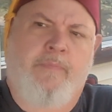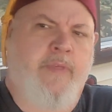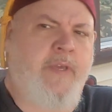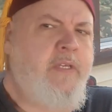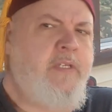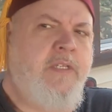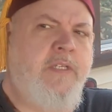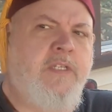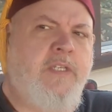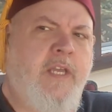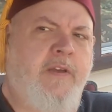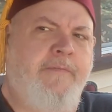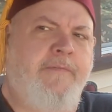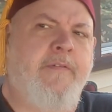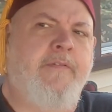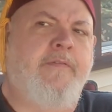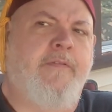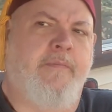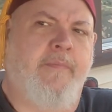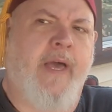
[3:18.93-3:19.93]
This is
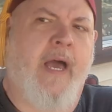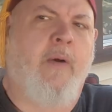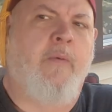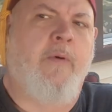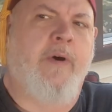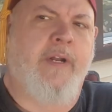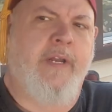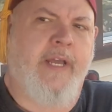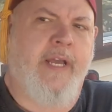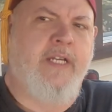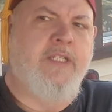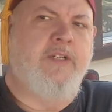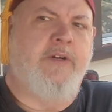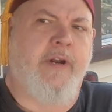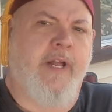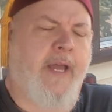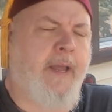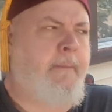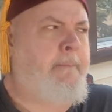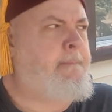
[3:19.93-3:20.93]
different from that one
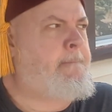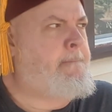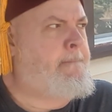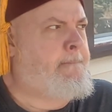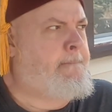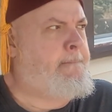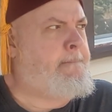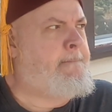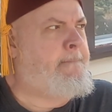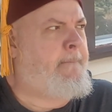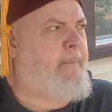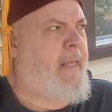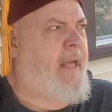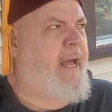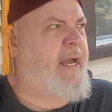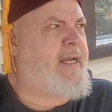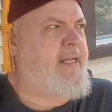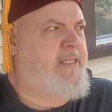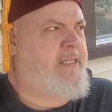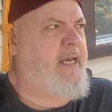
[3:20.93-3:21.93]
yesterday.
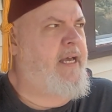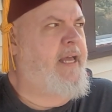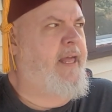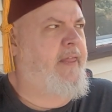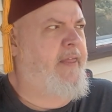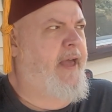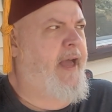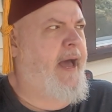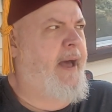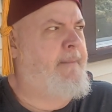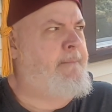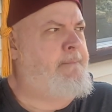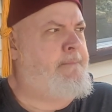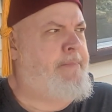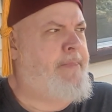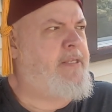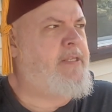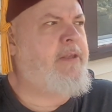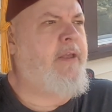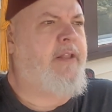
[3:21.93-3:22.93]
I can tell you that.
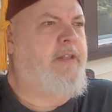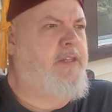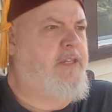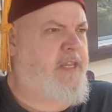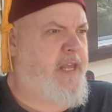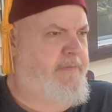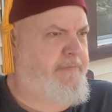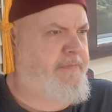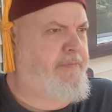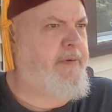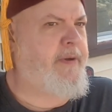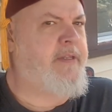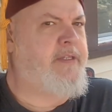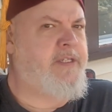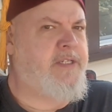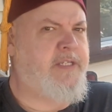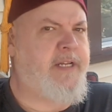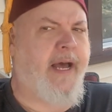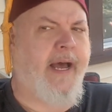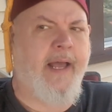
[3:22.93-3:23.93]
This is a
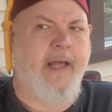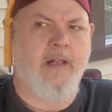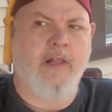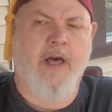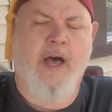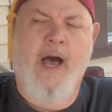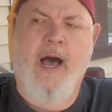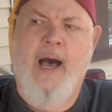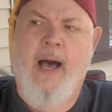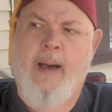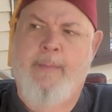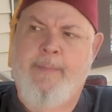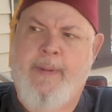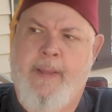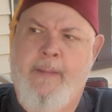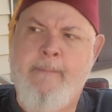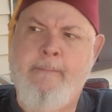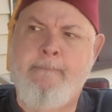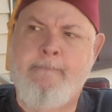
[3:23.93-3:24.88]
different style hop.